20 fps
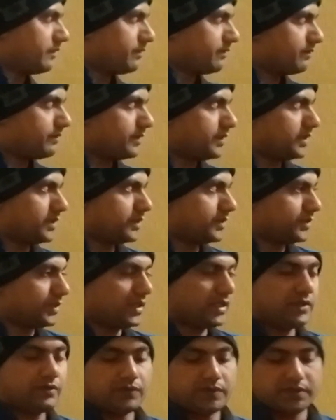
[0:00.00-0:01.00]
of
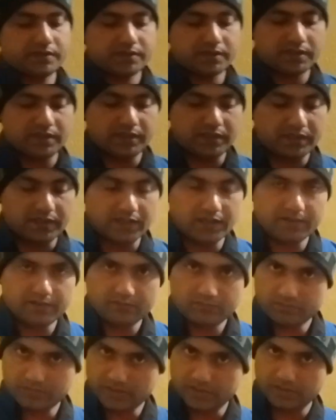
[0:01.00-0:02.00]
trade unions in India
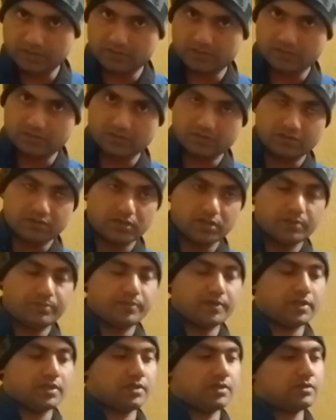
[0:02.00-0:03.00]
in the early
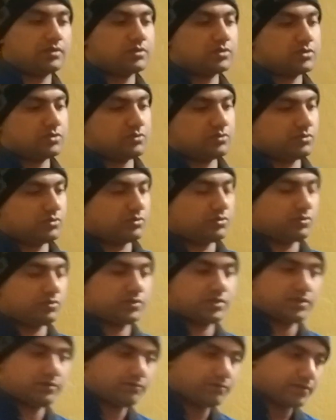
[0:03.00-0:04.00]
period, so
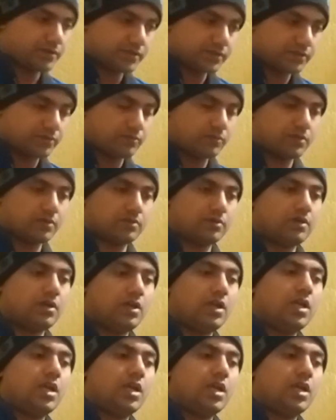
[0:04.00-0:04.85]
those efforts were